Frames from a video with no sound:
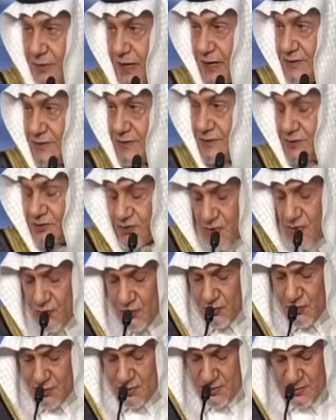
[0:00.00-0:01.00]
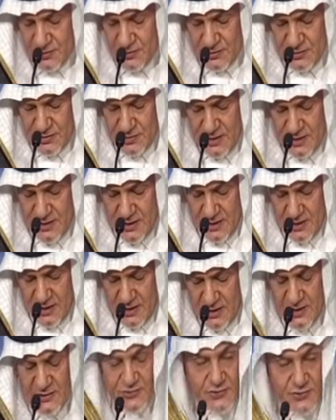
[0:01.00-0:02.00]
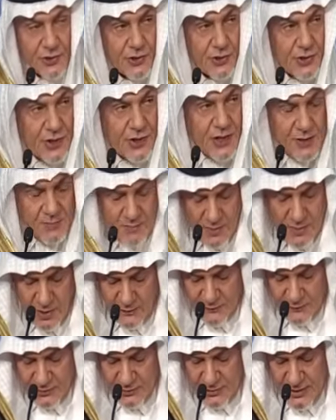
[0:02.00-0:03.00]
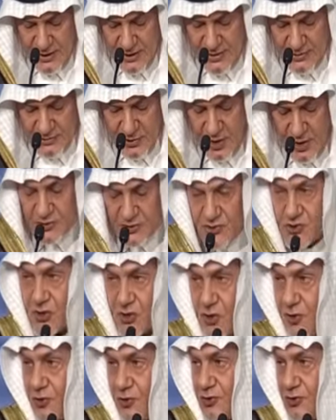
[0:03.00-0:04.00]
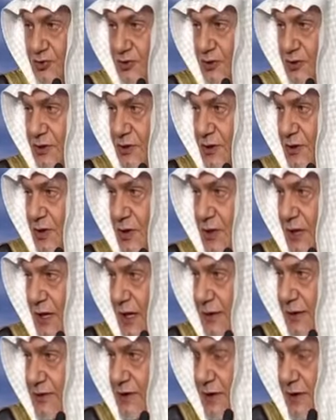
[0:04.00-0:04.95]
bless his soul, is the theme of today's onslaught and